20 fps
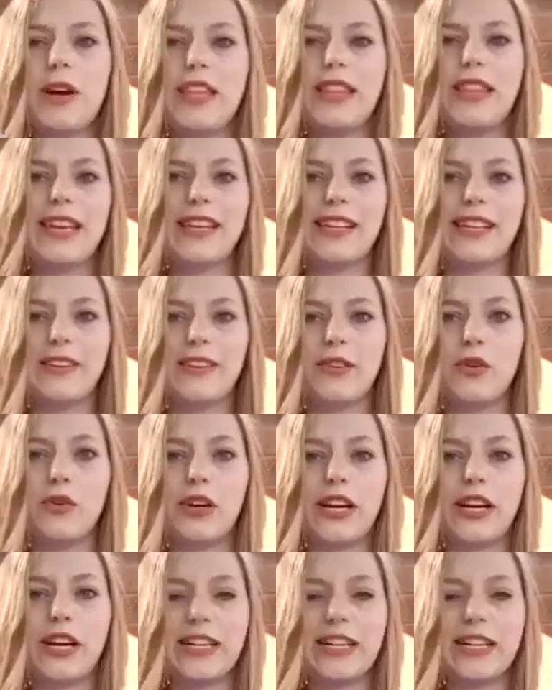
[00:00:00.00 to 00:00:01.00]
they all
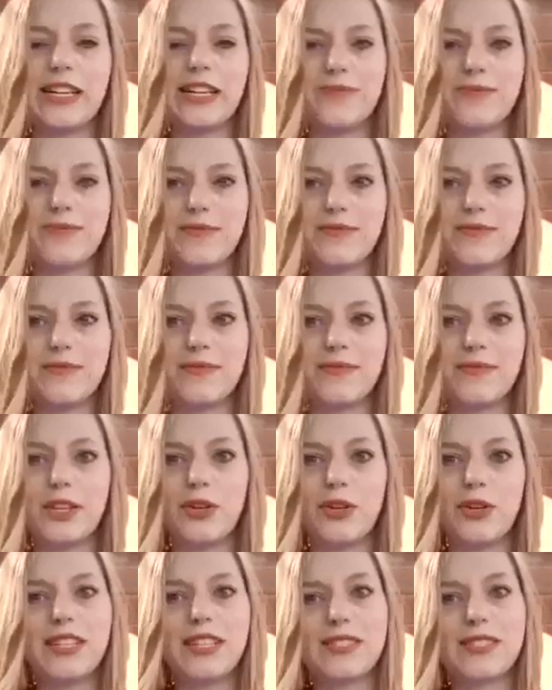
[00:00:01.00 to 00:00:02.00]
get
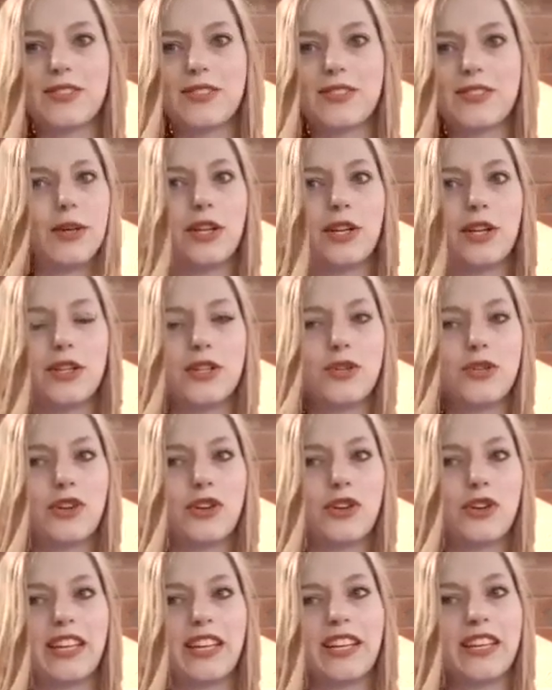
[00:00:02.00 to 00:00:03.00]
stuck behind the door
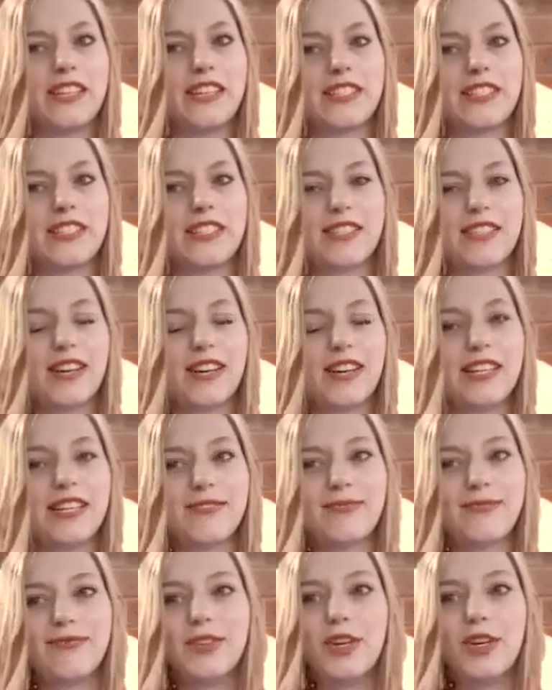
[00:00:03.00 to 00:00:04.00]
and then they decide,
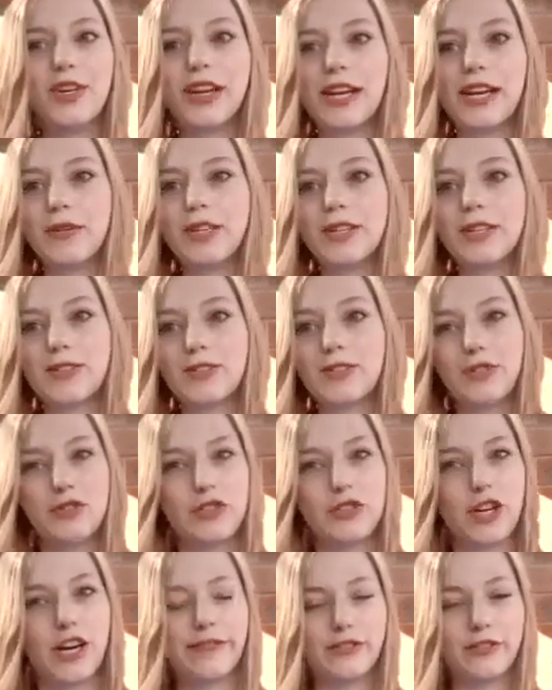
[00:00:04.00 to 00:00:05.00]
okay, we can
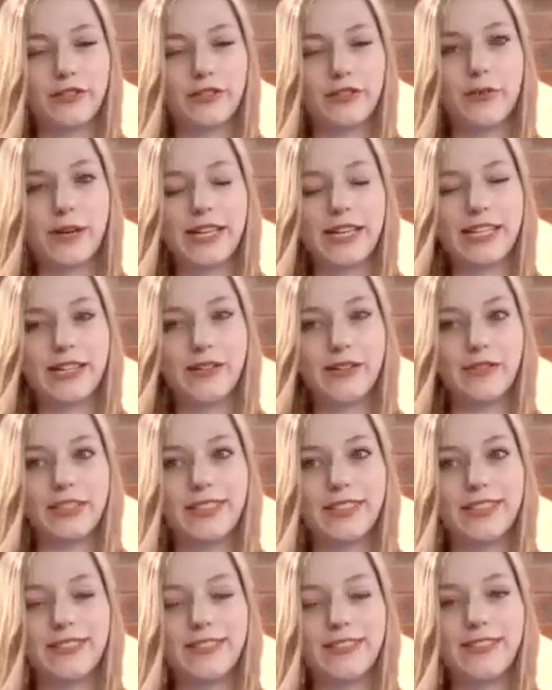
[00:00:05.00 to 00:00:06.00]
screwdriver our way out of
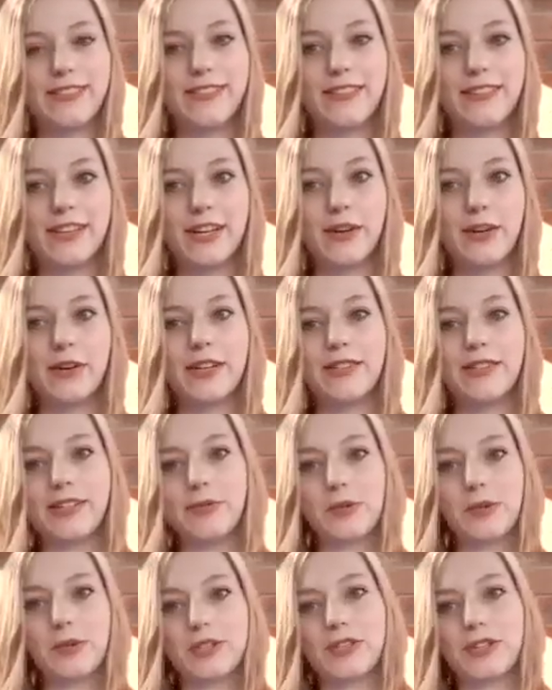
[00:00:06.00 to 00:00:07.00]
here? Oh wait, it
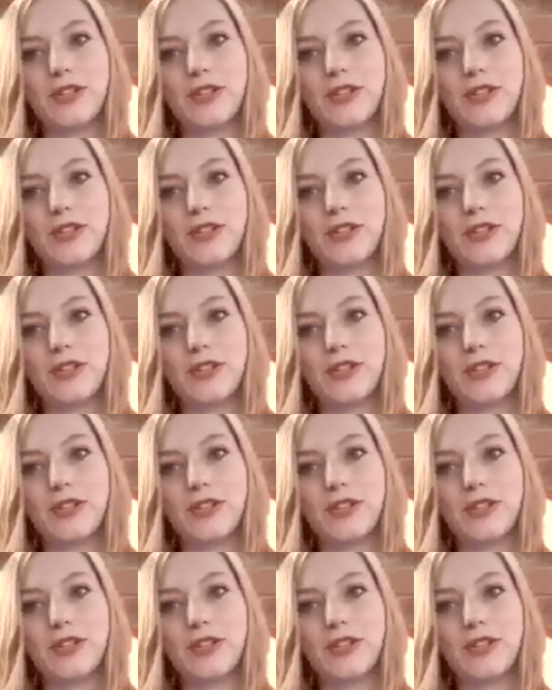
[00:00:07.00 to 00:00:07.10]
wasn't